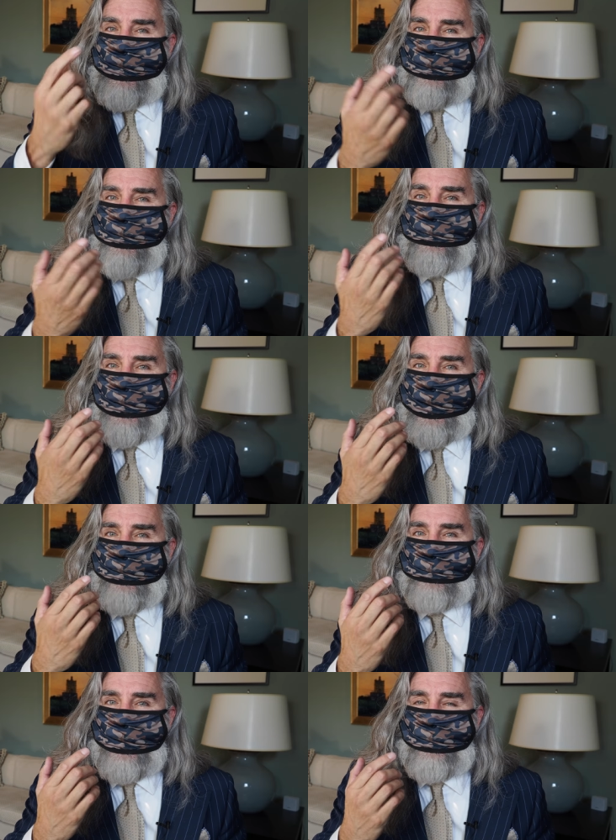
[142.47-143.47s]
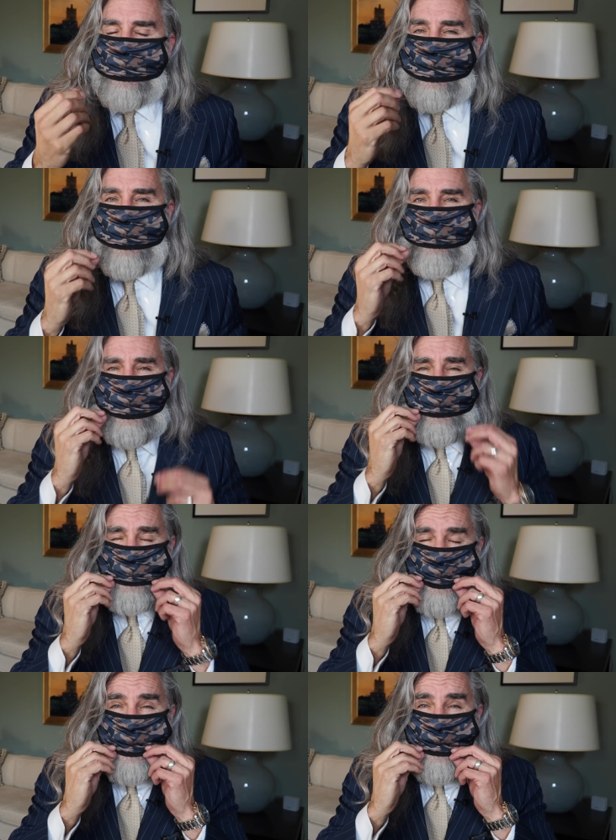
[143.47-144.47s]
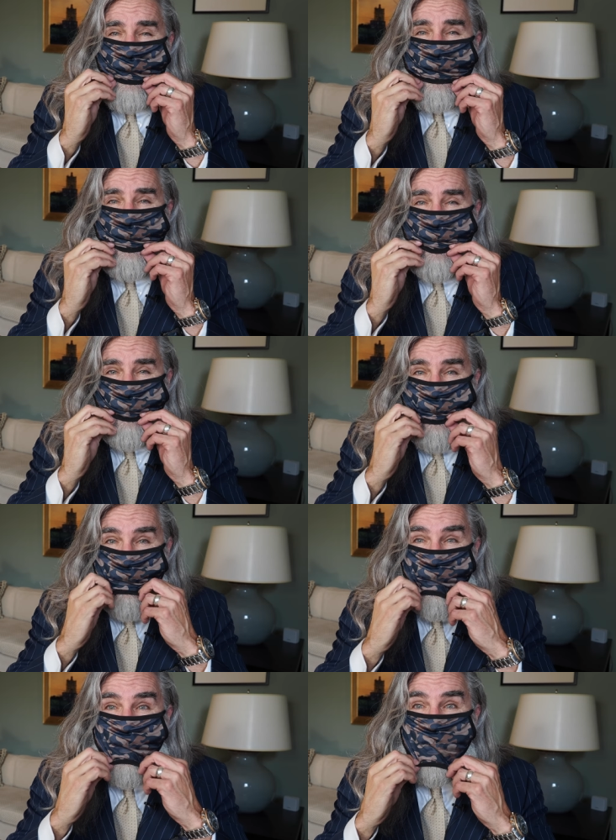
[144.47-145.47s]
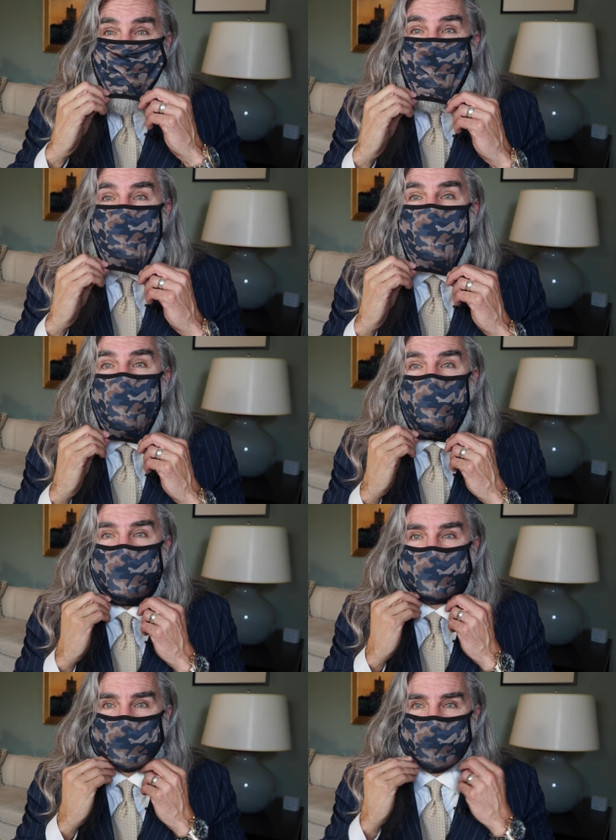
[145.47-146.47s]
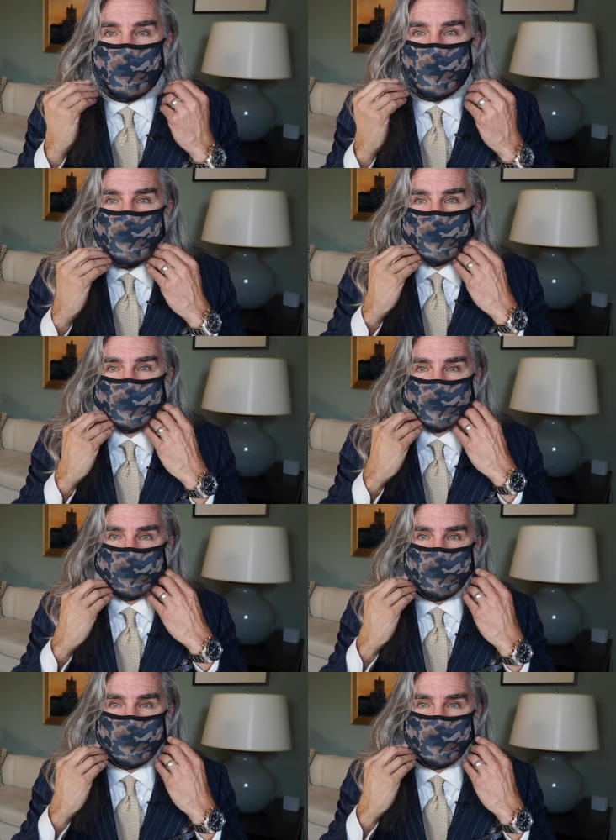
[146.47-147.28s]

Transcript: even if you got a big one like me. A lot of guys are wearing their masks